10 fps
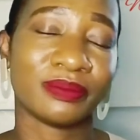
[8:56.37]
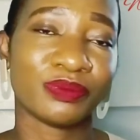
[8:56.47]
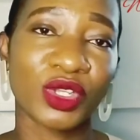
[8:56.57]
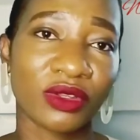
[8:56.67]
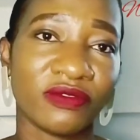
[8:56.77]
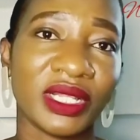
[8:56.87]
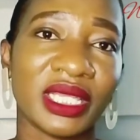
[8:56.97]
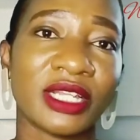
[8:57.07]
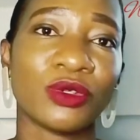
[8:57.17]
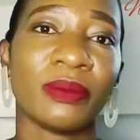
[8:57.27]
don't feel
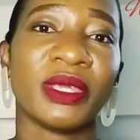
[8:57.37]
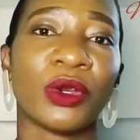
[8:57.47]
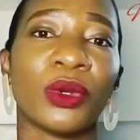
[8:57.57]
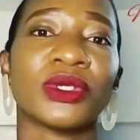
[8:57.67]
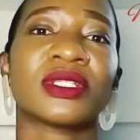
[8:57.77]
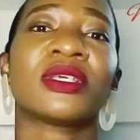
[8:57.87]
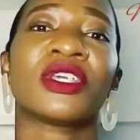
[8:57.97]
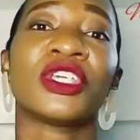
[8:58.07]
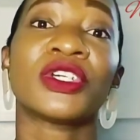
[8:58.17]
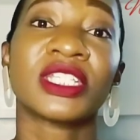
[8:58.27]
that way because
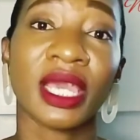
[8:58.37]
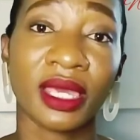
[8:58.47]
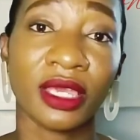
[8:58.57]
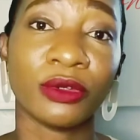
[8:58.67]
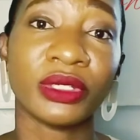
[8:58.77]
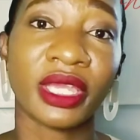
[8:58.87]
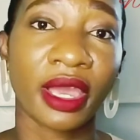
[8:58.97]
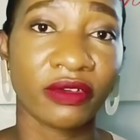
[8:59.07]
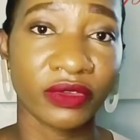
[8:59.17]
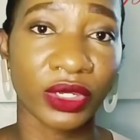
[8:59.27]
you're taking good care
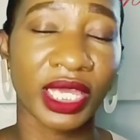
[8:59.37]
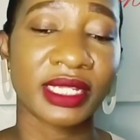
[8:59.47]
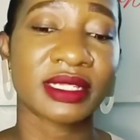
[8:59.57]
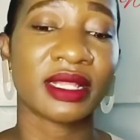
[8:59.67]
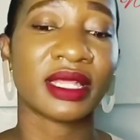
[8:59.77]
of your kids and